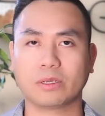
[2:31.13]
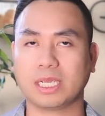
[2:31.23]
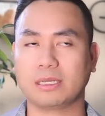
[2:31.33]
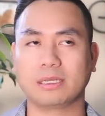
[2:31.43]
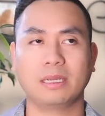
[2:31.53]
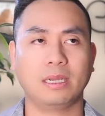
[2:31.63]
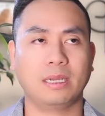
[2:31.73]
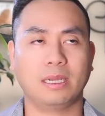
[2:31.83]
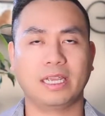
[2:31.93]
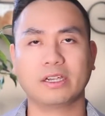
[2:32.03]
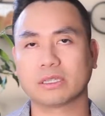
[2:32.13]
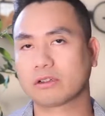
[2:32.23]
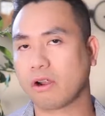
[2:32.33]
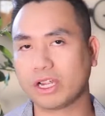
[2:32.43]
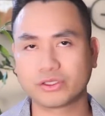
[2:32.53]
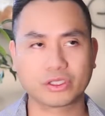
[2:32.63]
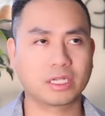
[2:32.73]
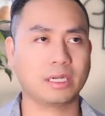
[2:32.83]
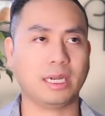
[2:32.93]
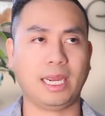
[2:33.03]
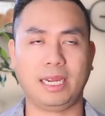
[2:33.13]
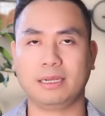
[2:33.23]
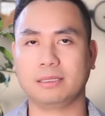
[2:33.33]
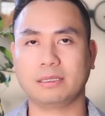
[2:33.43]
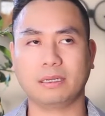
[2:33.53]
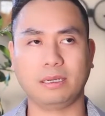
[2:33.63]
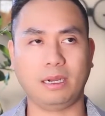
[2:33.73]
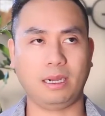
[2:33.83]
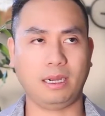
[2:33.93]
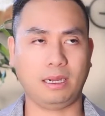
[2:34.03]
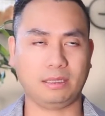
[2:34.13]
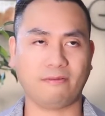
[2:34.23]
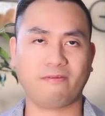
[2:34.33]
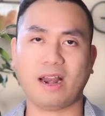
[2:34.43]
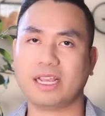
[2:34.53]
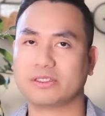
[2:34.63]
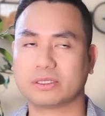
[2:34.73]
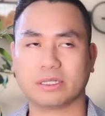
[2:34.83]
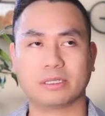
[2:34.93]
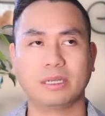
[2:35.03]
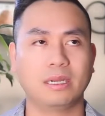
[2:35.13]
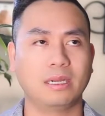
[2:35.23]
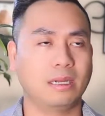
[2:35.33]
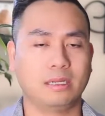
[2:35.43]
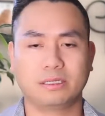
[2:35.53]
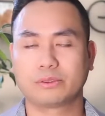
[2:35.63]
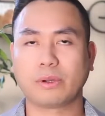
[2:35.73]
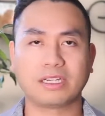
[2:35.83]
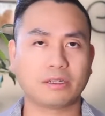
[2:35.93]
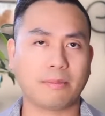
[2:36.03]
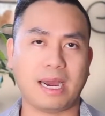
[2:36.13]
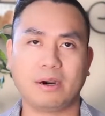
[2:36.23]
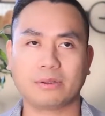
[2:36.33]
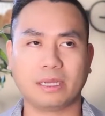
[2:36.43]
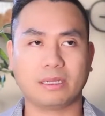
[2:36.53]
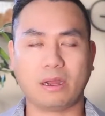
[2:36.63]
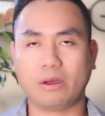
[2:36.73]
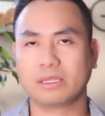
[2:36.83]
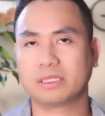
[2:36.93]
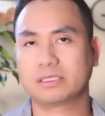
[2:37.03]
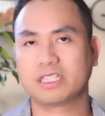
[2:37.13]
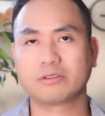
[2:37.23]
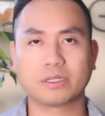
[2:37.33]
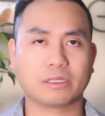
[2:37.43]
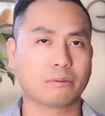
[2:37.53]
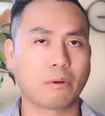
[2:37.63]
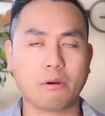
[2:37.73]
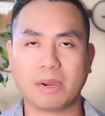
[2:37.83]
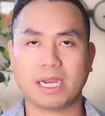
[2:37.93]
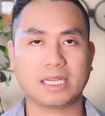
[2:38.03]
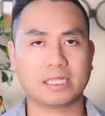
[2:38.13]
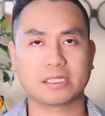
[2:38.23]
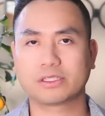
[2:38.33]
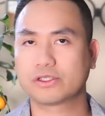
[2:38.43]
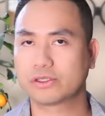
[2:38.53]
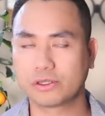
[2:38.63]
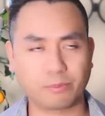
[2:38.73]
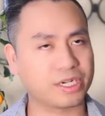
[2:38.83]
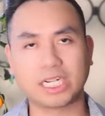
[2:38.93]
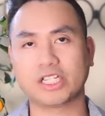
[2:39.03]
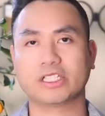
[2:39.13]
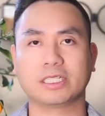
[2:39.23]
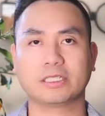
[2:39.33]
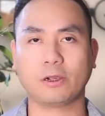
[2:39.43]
You can hear the crunch and the flesh just run in your mouth, and all this citrus aroma is super delicious.